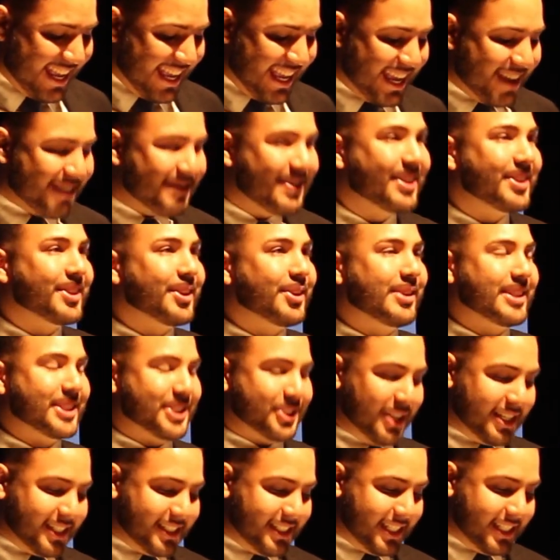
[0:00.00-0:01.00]
Even through his
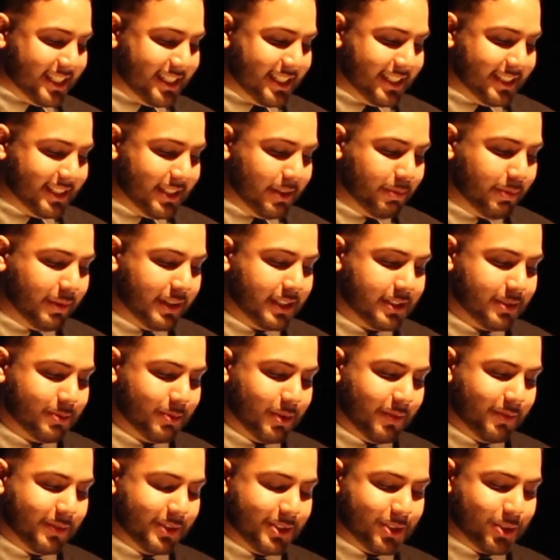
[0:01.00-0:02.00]
transition to
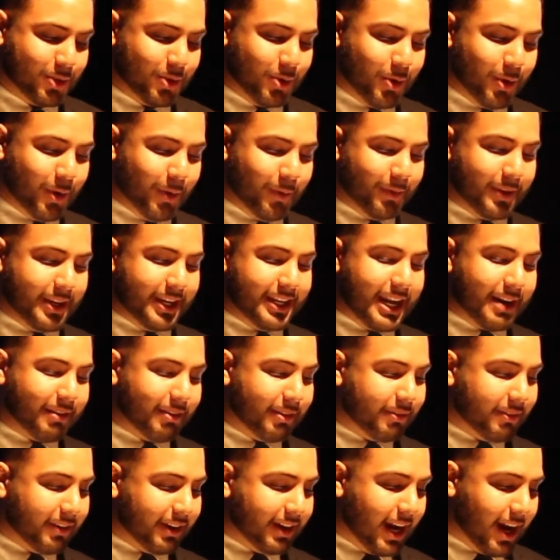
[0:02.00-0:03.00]
principal of the school, he never
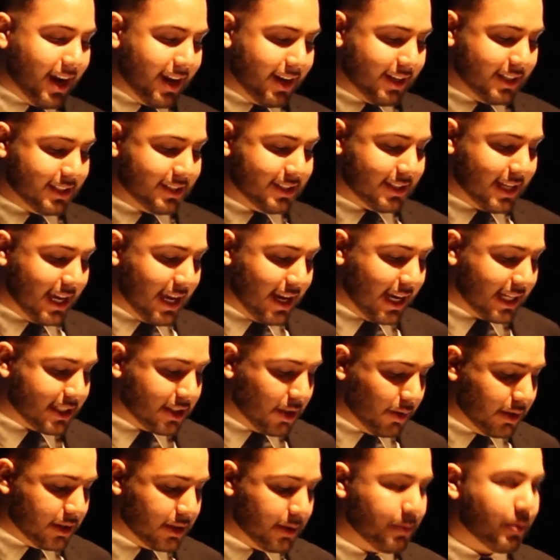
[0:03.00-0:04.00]
forgot us and has
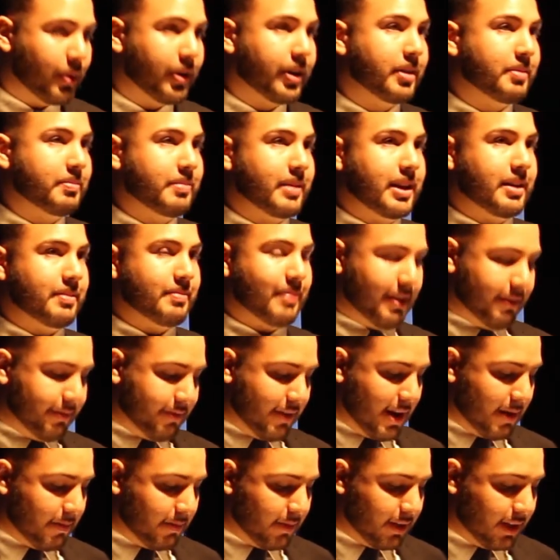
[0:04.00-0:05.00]
always supported me, my
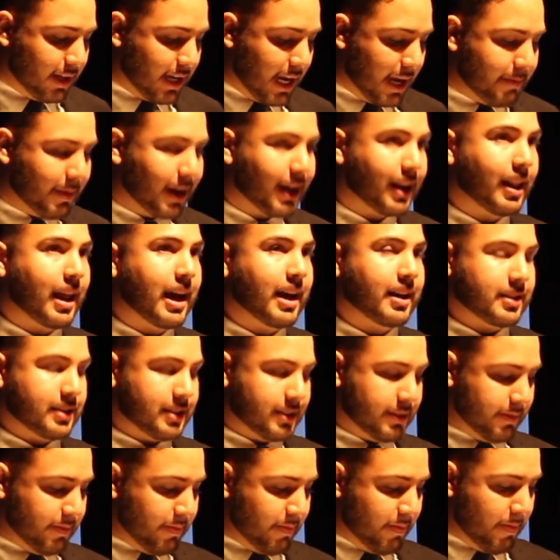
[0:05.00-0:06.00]
family, and my
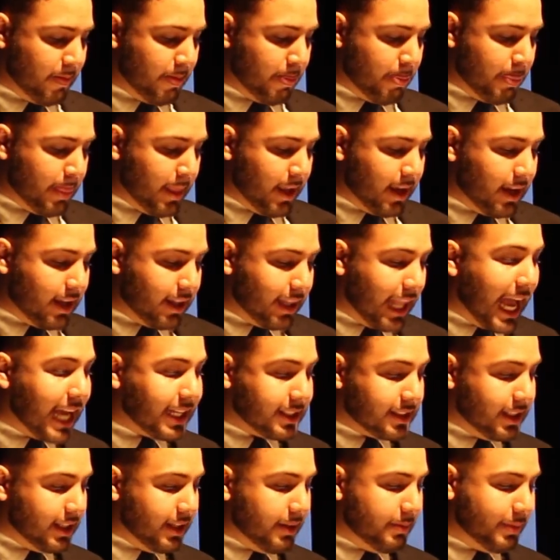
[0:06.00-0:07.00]
class.
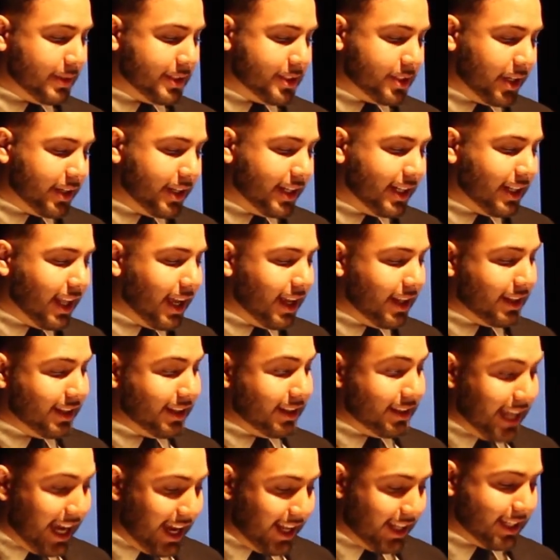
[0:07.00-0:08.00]
Lastly, but certainly
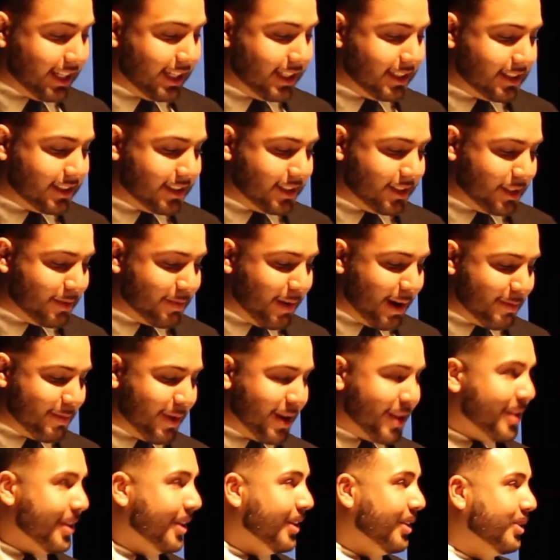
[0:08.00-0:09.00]
not least, to my
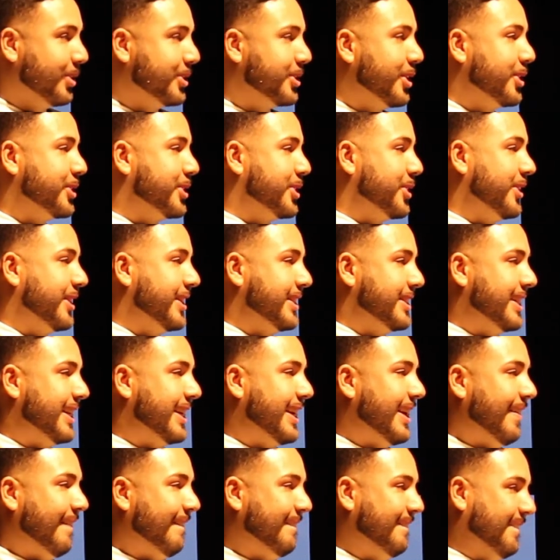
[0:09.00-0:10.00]
mother, who is also here
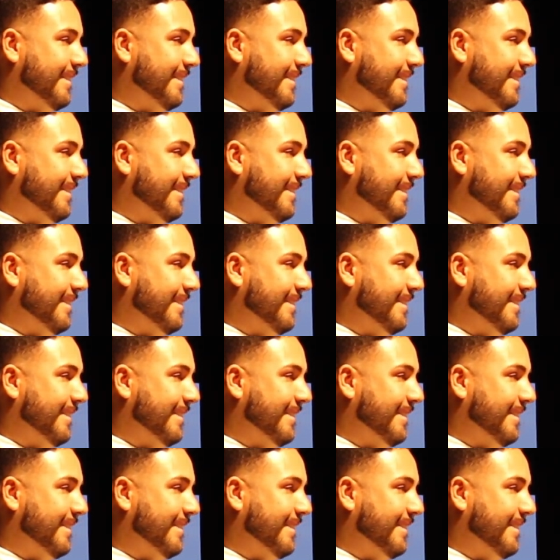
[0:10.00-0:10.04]
today.